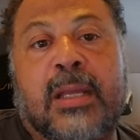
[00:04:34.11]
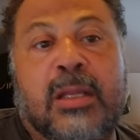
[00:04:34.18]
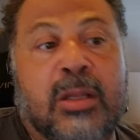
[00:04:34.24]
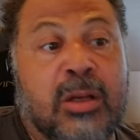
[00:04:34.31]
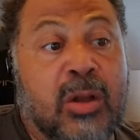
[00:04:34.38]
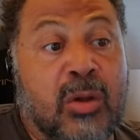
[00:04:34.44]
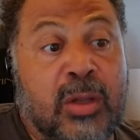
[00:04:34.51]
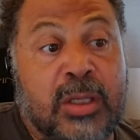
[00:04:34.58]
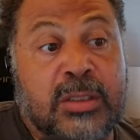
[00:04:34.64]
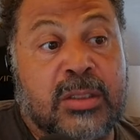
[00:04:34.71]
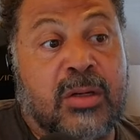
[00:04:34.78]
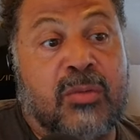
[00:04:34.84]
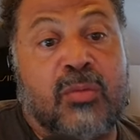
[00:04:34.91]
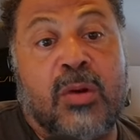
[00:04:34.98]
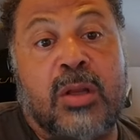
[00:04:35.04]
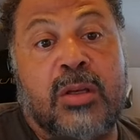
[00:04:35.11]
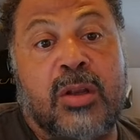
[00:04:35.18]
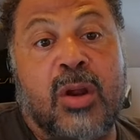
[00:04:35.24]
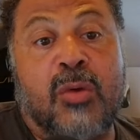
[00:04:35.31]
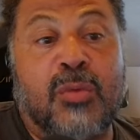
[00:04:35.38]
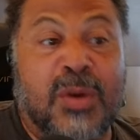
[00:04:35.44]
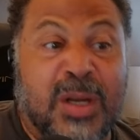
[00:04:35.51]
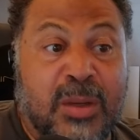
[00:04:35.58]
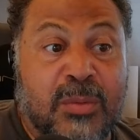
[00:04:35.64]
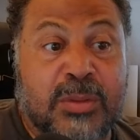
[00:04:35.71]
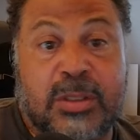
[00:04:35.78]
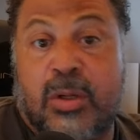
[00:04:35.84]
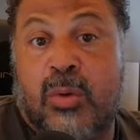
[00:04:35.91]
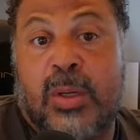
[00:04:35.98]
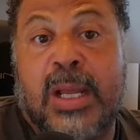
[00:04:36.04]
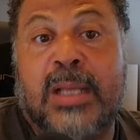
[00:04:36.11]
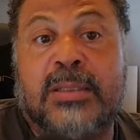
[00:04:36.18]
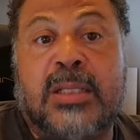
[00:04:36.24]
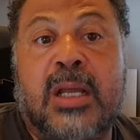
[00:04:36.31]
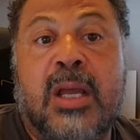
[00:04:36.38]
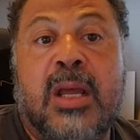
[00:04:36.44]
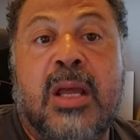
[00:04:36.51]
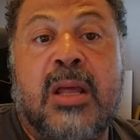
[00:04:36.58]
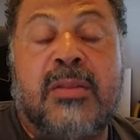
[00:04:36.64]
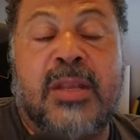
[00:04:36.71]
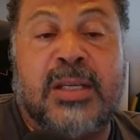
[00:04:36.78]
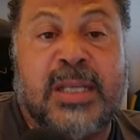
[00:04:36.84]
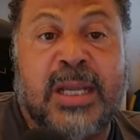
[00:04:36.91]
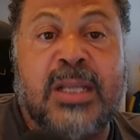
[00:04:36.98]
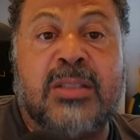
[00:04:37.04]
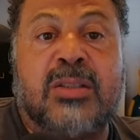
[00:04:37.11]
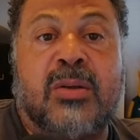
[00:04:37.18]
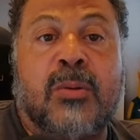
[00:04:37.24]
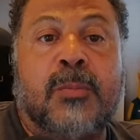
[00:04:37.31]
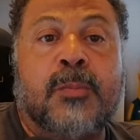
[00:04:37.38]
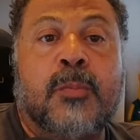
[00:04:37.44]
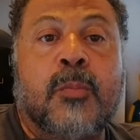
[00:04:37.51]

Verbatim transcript: You know, he's going to run you over. He was known as the Diesel.